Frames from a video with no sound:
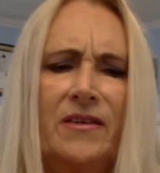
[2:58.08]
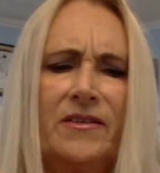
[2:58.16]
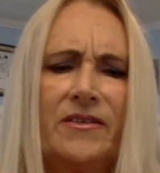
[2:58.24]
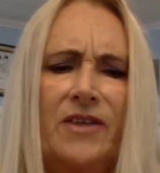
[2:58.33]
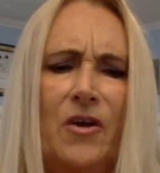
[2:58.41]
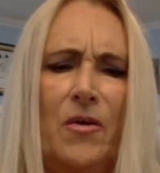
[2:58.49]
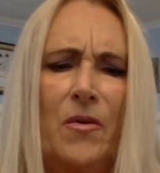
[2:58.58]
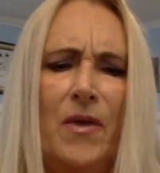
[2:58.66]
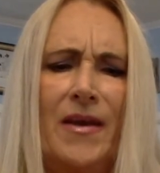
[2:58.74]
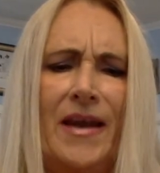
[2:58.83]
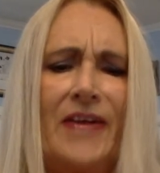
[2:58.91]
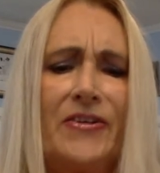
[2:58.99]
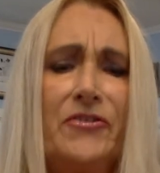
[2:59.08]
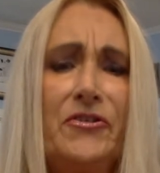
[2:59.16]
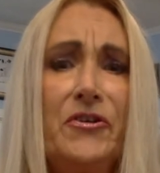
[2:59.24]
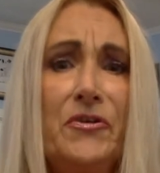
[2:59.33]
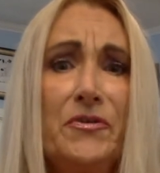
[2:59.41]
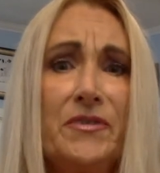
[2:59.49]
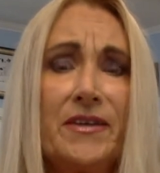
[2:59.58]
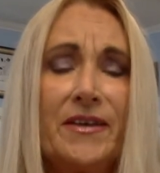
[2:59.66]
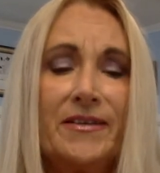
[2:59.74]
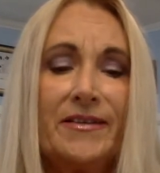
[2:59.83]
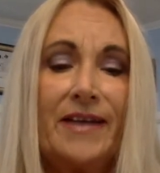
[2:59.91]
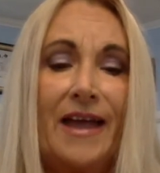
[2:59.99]
I do use
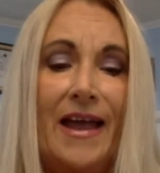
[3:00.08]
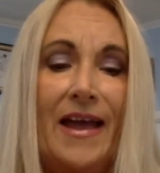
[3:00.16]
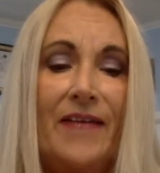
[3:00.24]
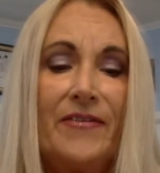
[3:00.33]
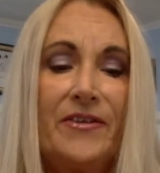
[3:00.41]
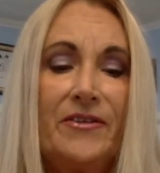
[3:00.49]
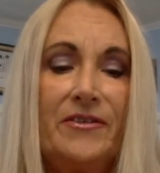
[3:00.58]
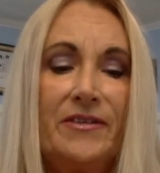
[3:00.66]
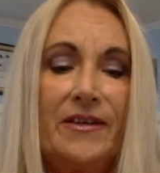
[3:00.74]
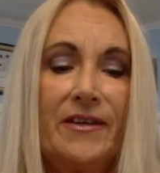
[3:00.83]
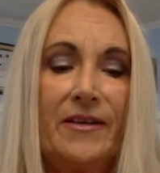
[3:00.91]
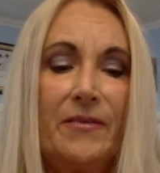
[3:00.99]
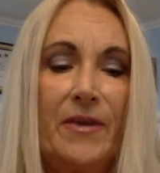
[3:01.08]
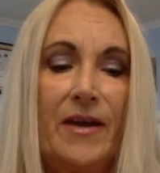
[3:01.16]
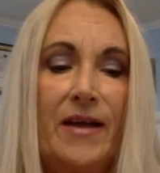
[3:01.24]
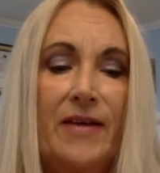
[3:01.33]
this, and I have used it, and when I